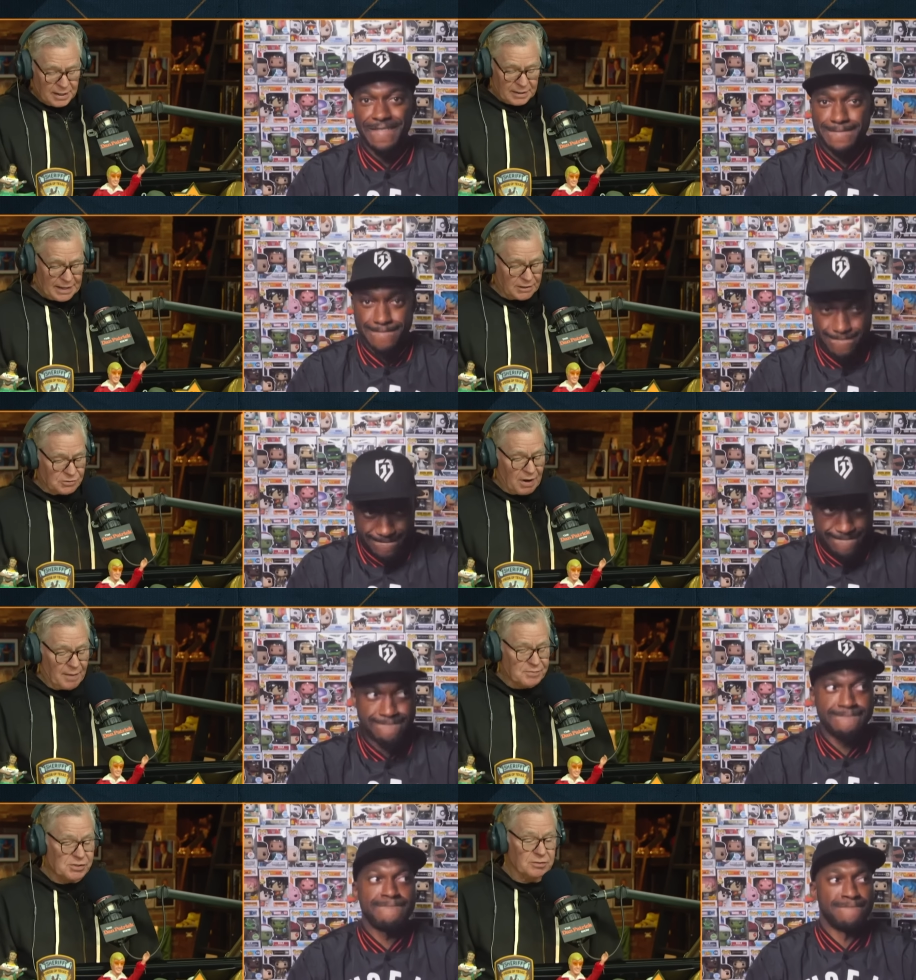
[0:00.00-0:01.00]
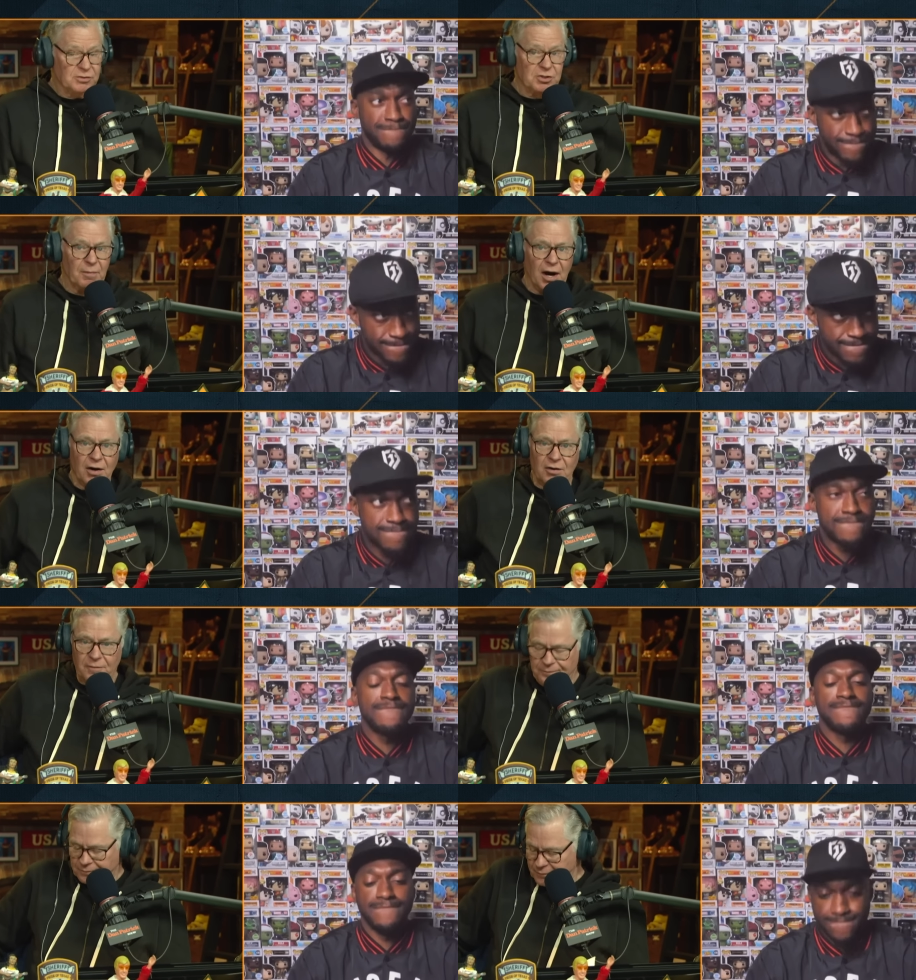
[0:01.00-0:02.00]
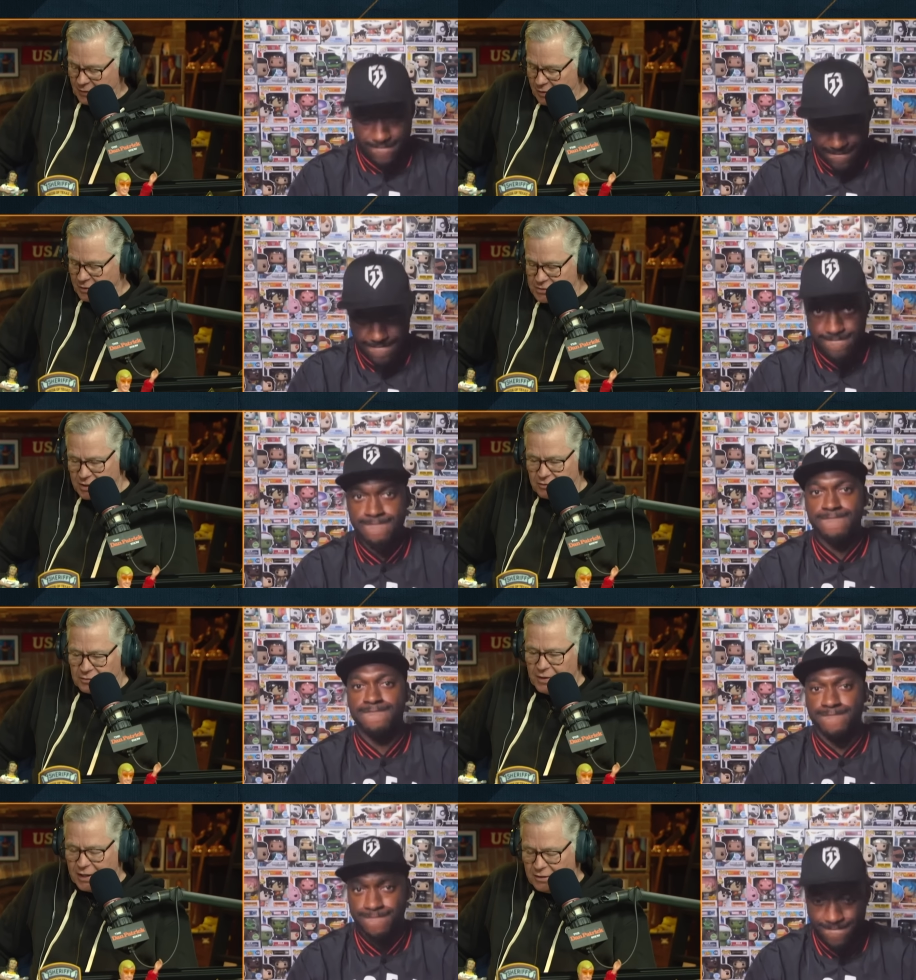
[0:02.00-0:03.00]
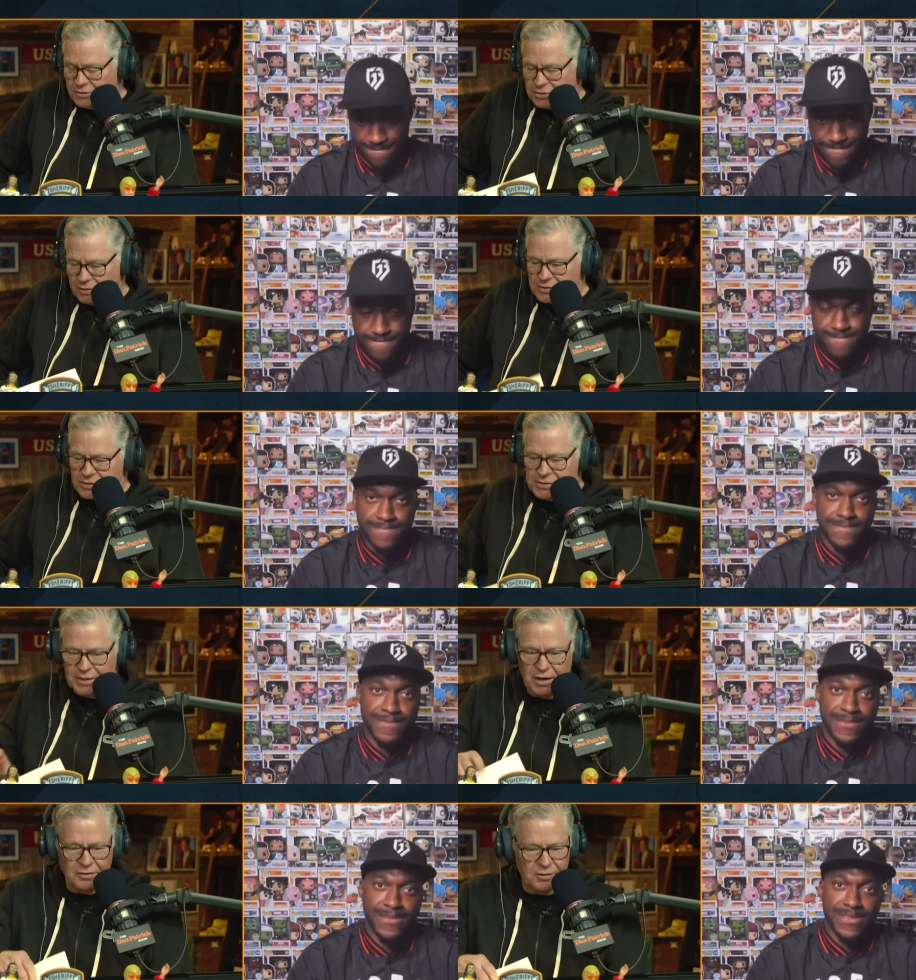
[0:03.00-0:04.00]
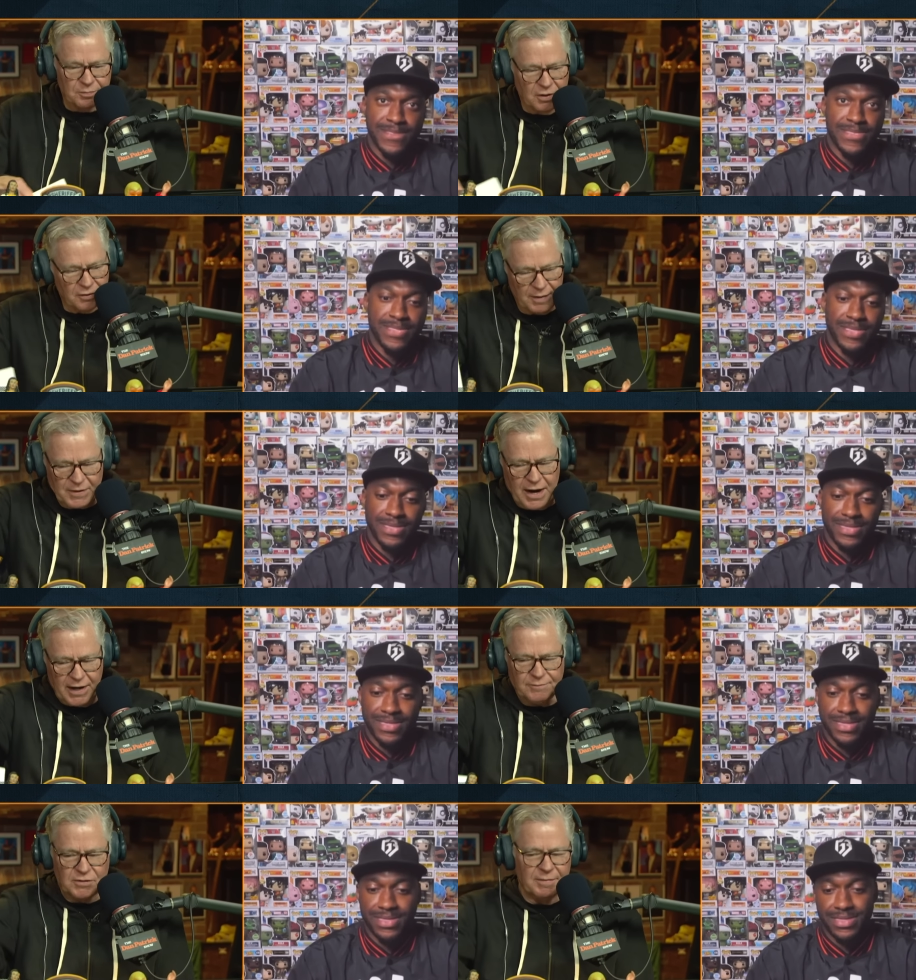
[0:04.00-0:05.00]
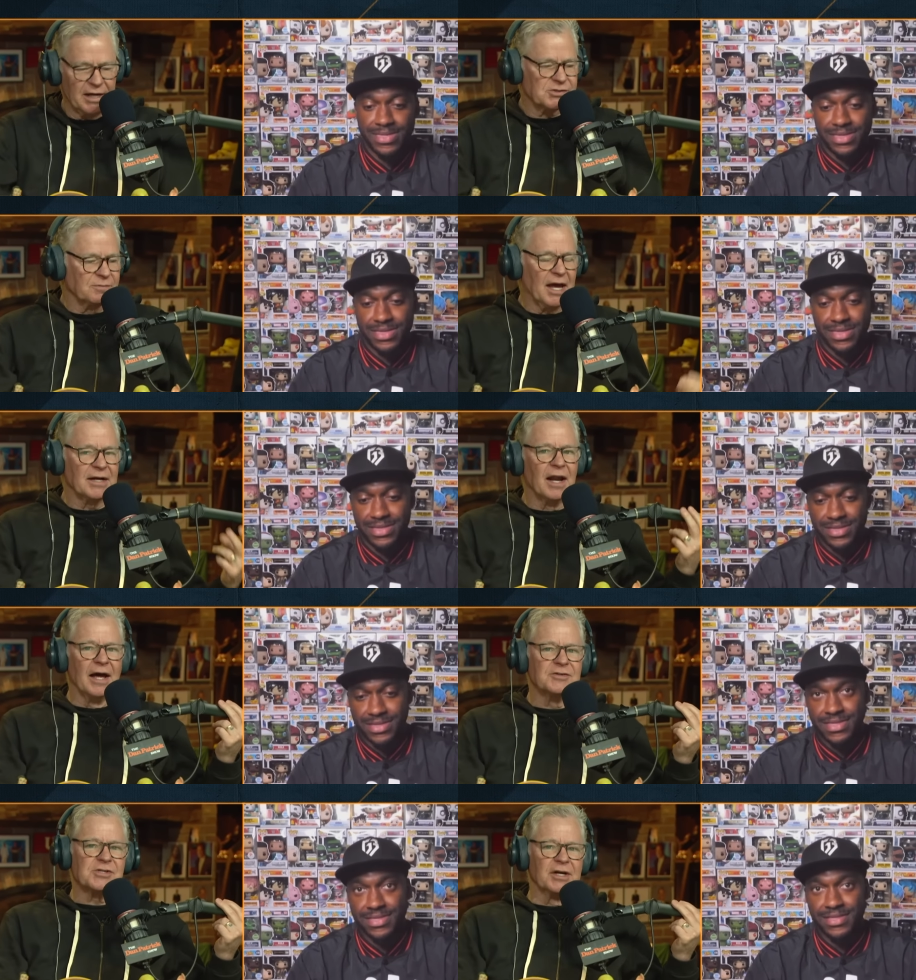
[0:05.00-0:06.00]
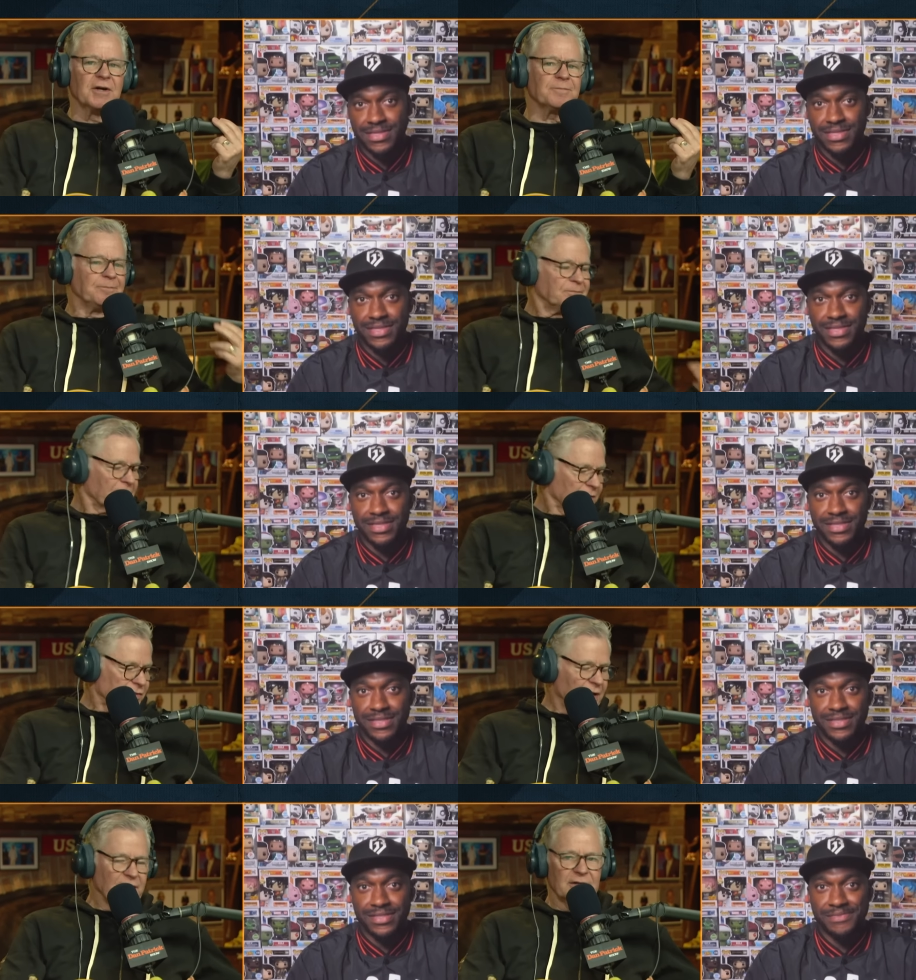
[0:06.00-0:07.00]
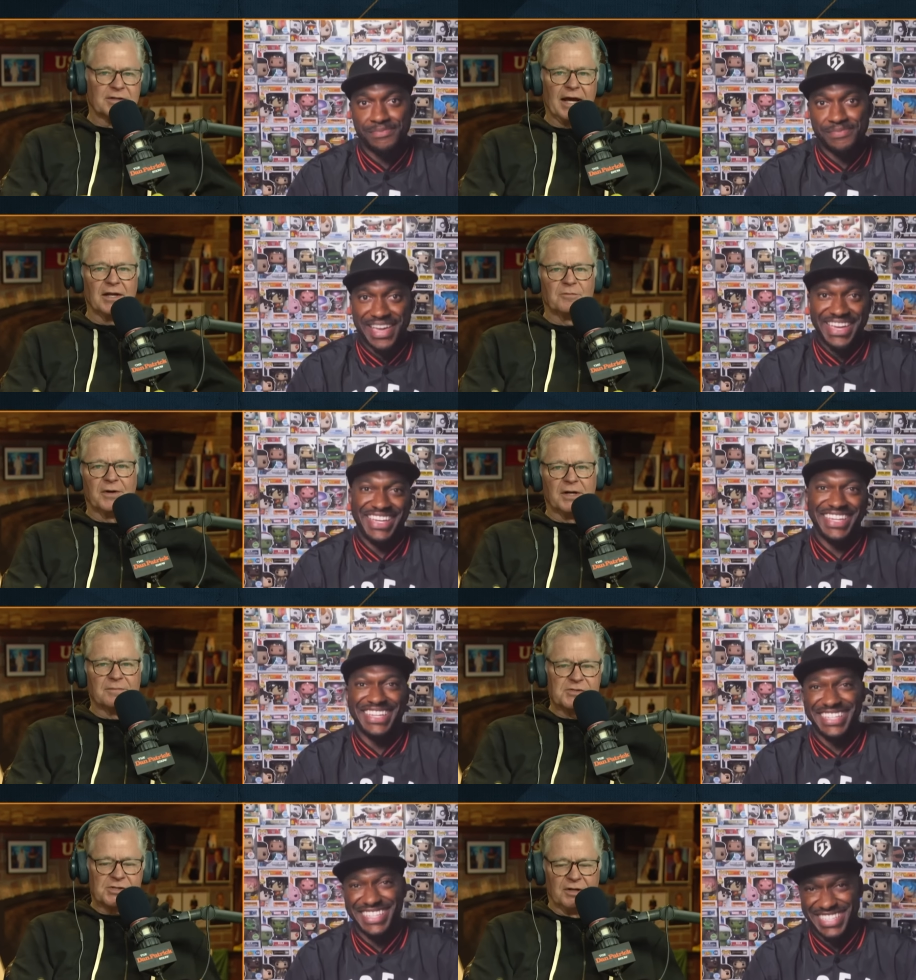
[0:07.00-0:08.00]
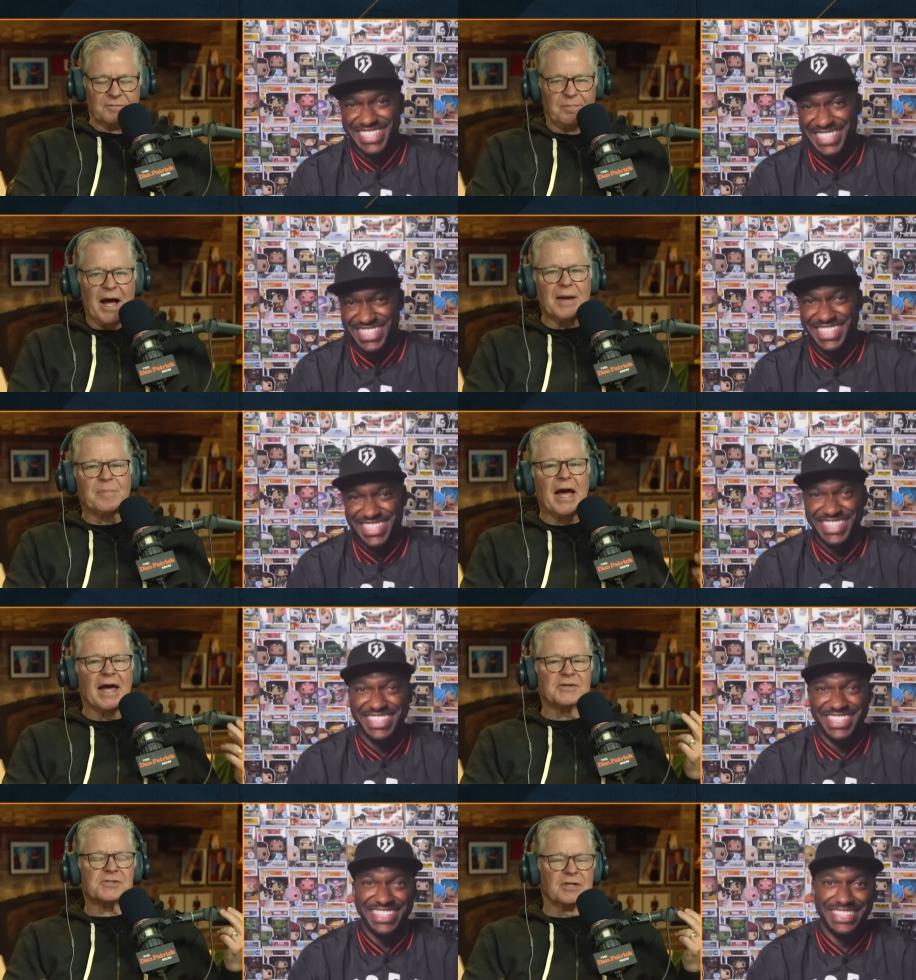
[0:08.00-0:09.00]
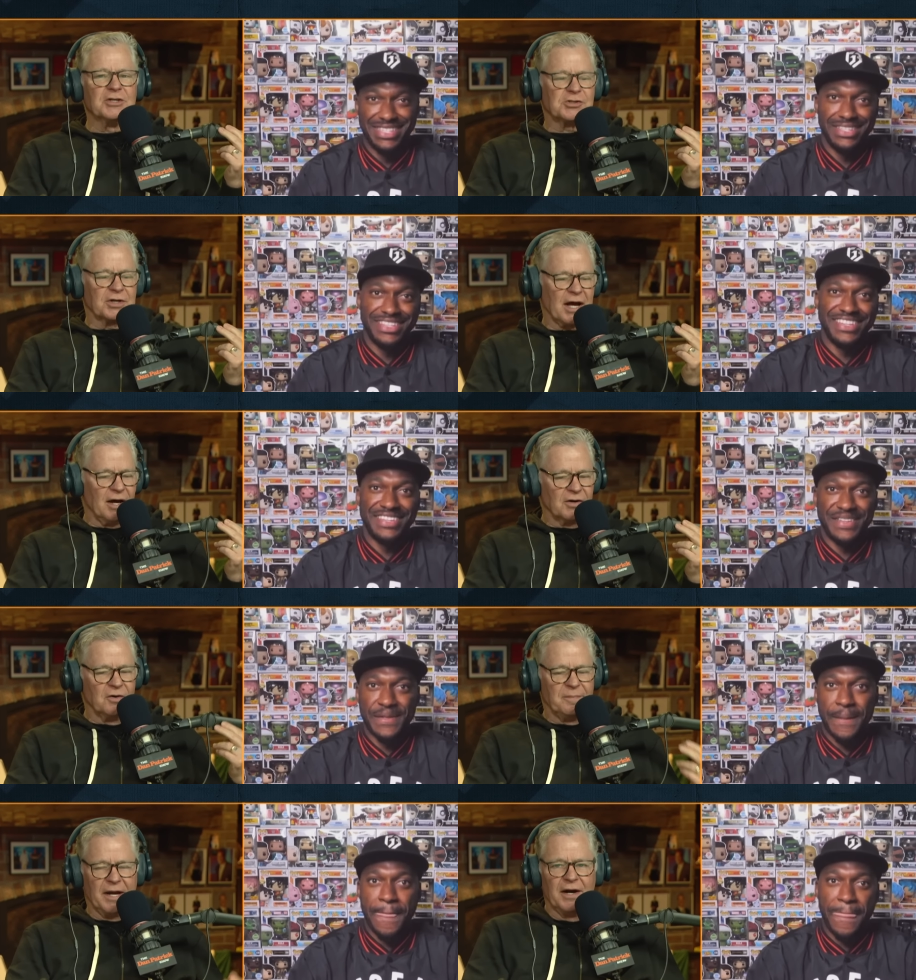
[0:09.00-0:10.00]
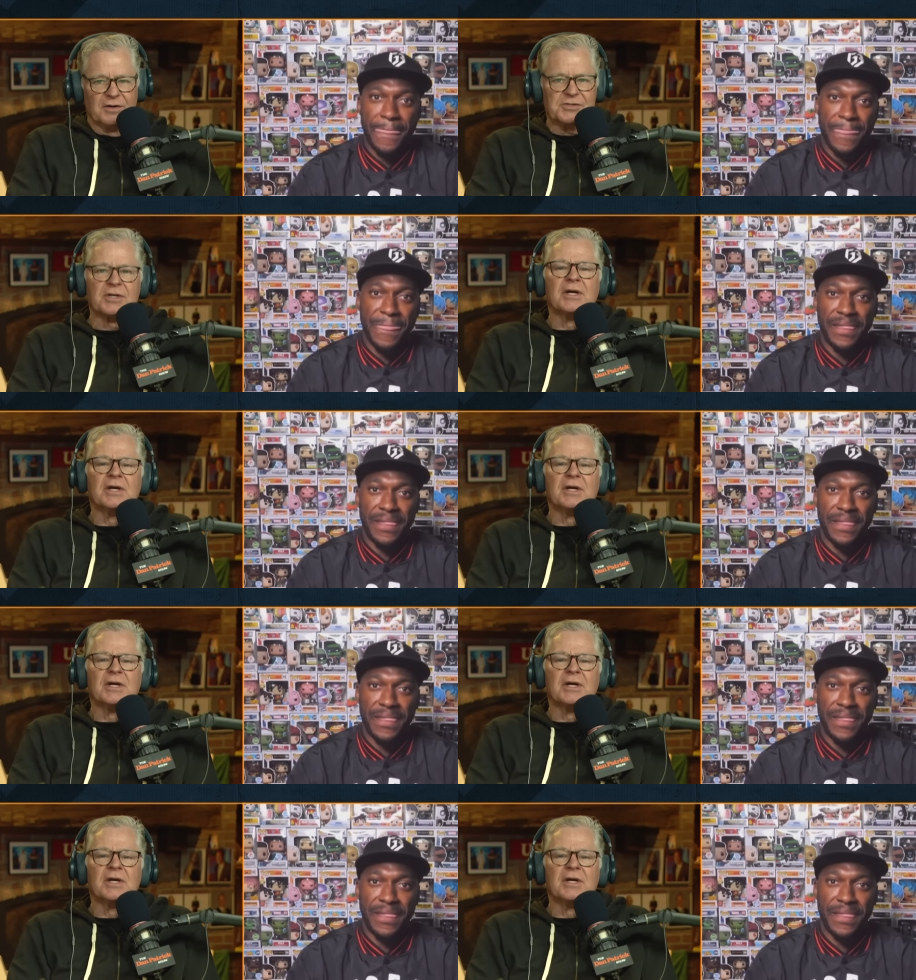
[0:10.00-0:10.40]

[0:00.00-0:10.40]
Speaker 1: that drops tomorrow. RG3 joins us now on the program. All right, you made some headlines here saying that Caleb Williams should bypass the Chicago Bears.